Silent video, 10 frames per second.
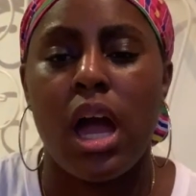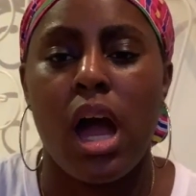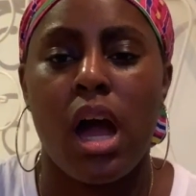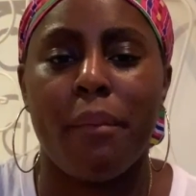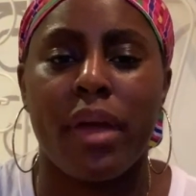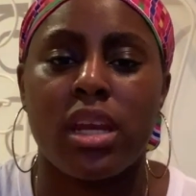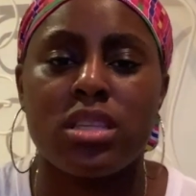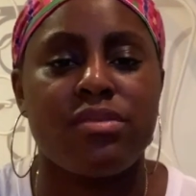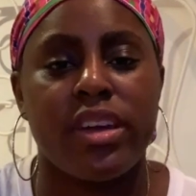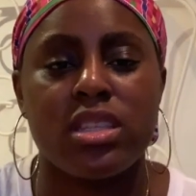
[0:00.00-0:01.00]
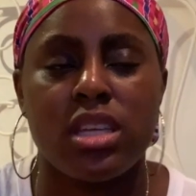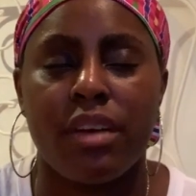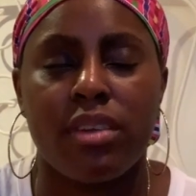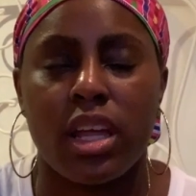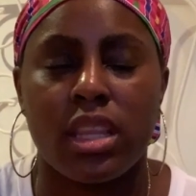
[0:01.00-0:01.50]
And it's Fenty. I
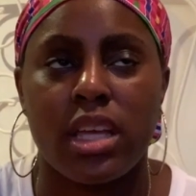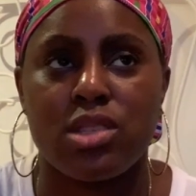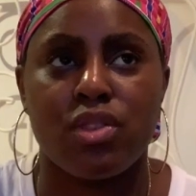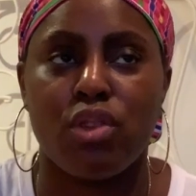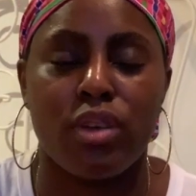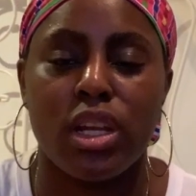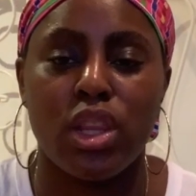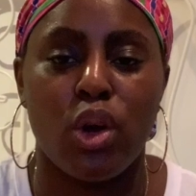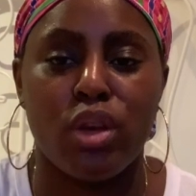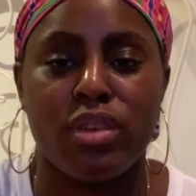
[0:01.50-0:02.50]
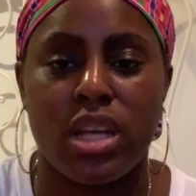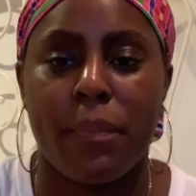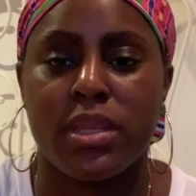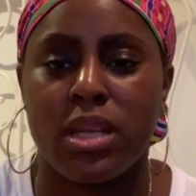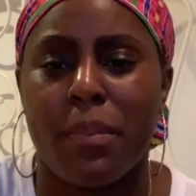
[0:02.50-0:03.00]
feel like that's really the only reason I
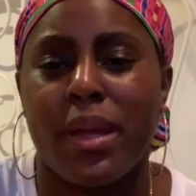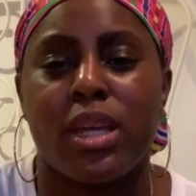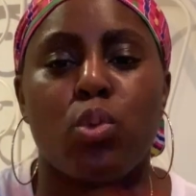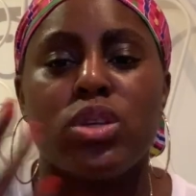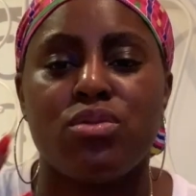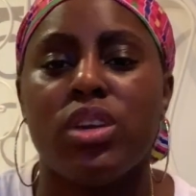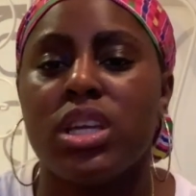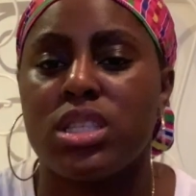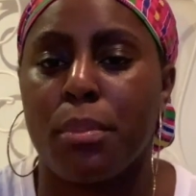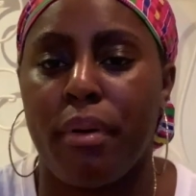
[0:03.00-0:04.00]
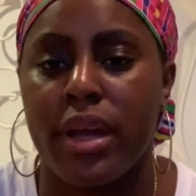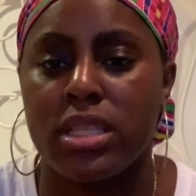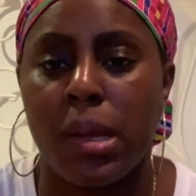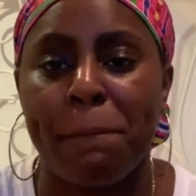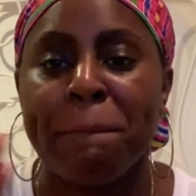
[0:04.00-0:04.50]
picked it up. And it was really
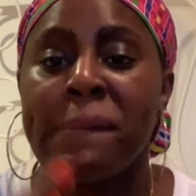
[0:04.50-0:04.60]
surprising.